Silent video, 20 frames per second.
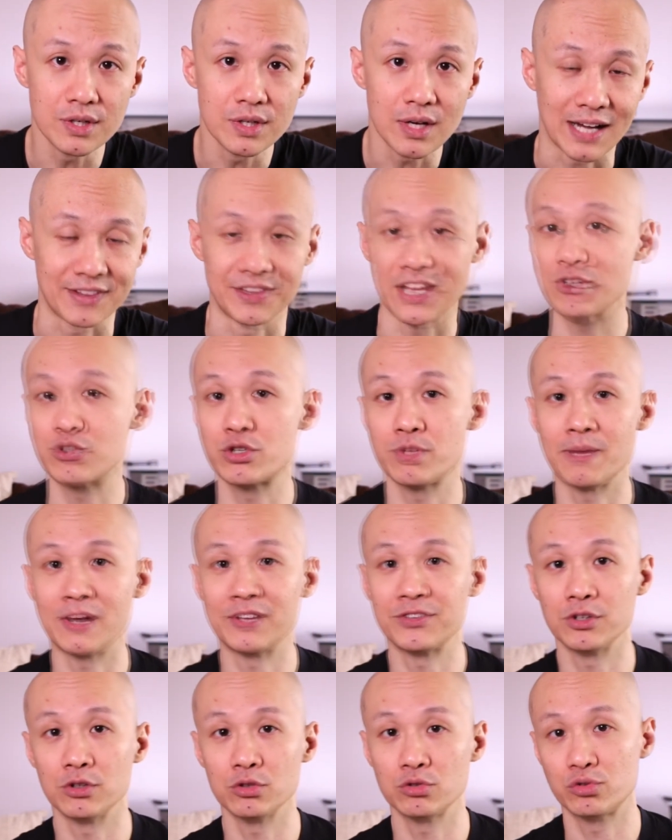are
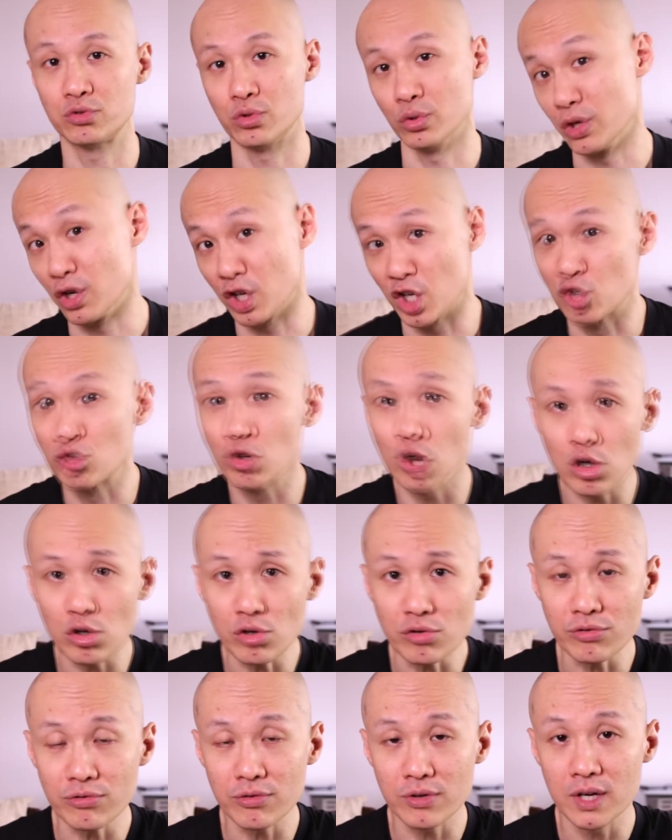detrimental to your
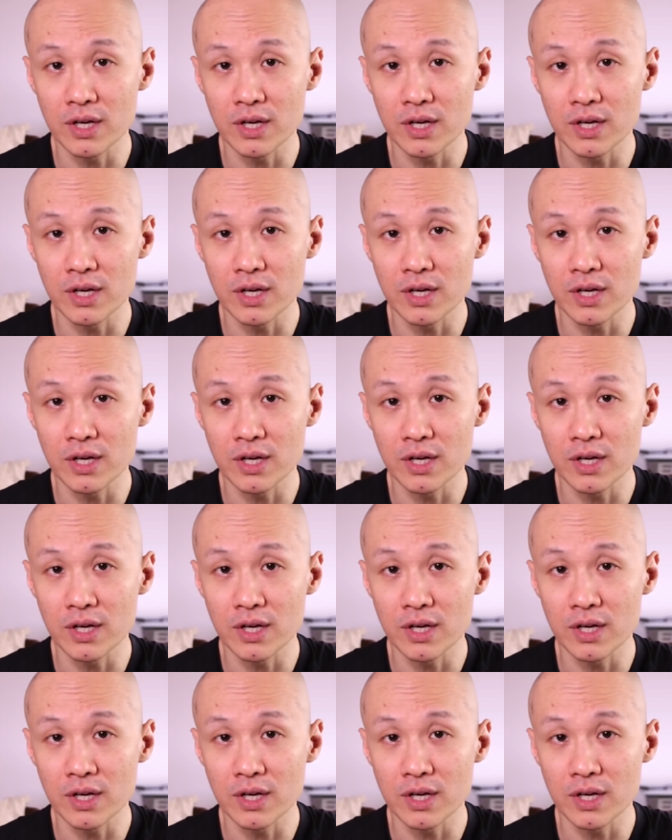growth,